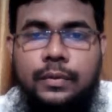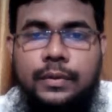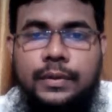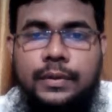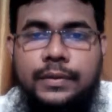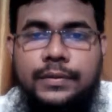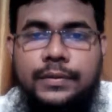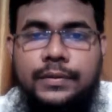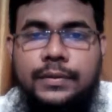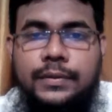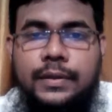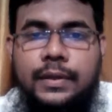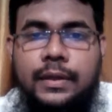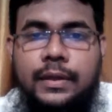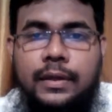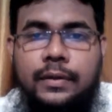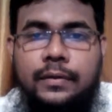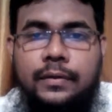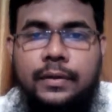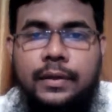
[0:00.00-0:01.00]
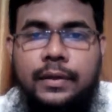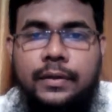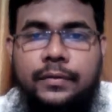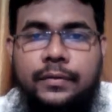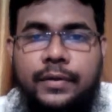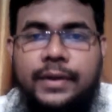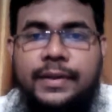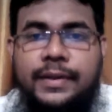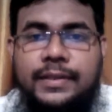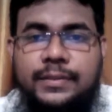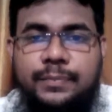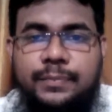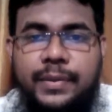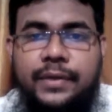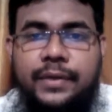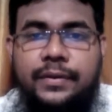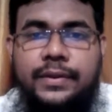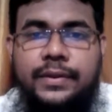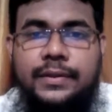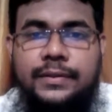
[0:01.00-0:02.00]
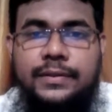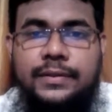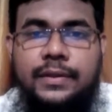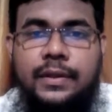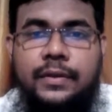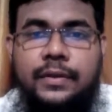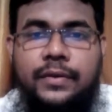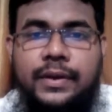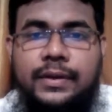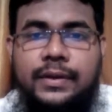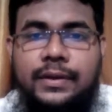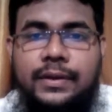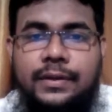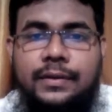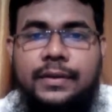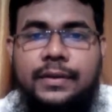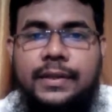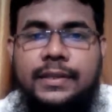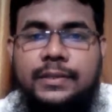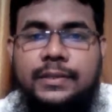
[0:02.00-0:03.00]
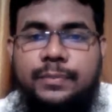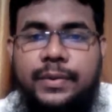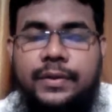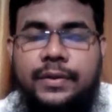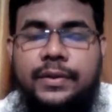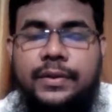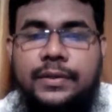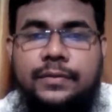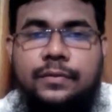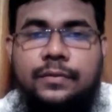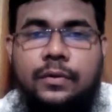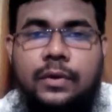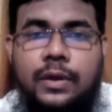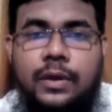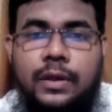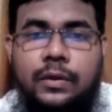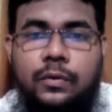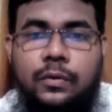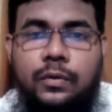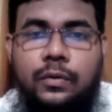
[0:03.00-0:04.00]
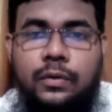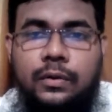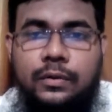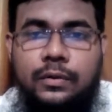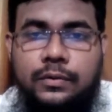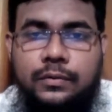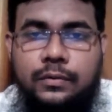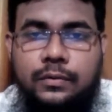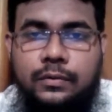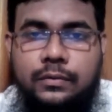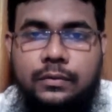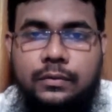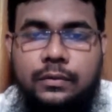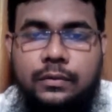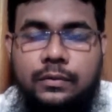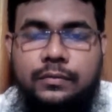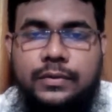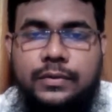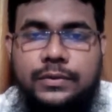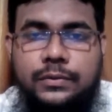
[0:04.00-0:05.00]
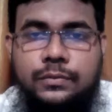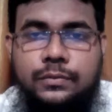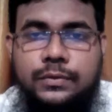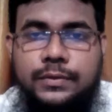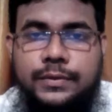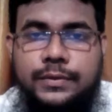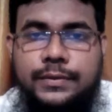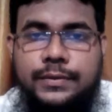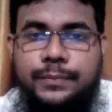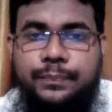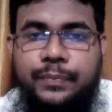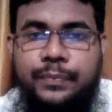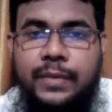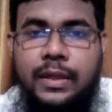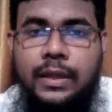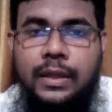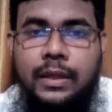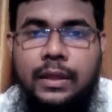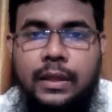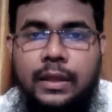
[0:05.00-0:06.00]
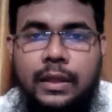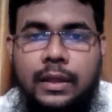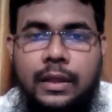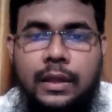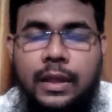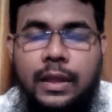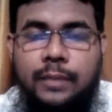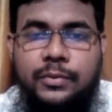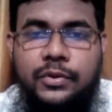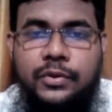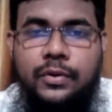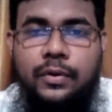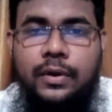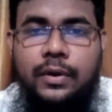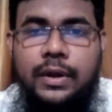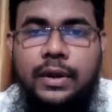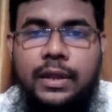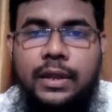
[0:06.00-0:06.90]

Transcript: a great experience, a great learning experience for all of our students. I'm sure